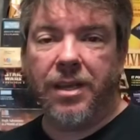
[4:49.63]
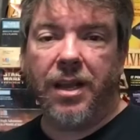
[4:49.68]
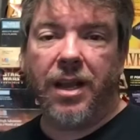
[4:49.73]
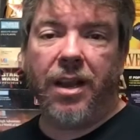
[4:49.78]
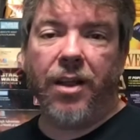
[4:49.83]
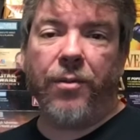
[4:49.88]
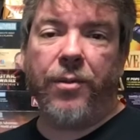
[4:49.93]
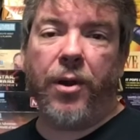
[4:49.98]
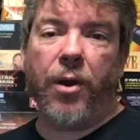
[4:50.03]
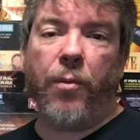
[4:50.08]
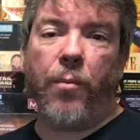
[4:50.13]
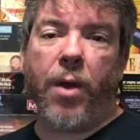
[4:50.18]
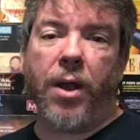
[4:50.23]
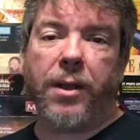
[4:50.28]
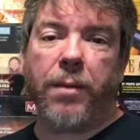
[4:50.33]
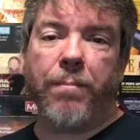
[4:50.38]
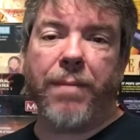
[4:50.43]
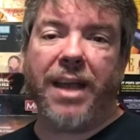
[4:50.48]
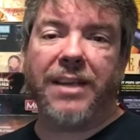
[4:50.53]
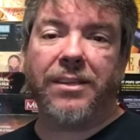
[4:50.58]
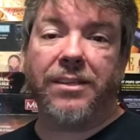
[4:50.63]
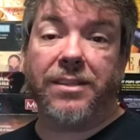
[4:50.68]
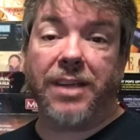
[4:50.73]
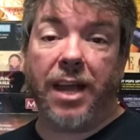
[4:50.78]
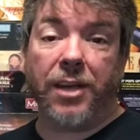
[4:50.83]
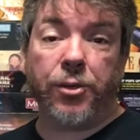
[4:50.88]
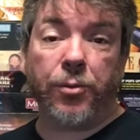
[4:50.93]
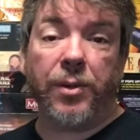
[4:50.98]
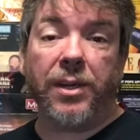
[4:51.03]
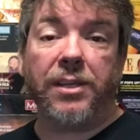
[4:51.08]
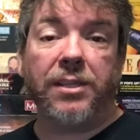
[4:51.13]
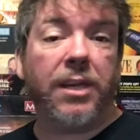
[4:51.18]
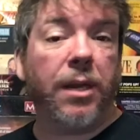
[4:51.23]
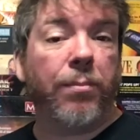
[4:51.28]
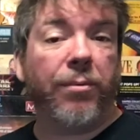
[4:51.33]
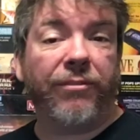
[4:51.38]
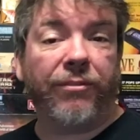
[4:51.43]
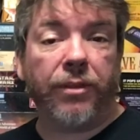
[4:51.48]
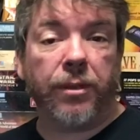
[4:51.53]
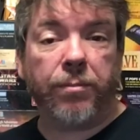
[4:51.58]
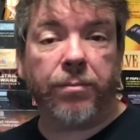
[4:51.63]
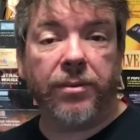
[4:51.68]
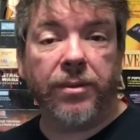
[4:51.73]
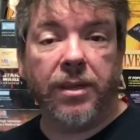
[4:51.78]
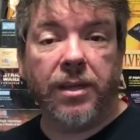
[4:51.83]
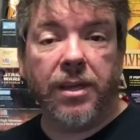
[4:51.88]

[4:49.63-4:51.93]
Hello there and welcome back to Tatooine Tableflip.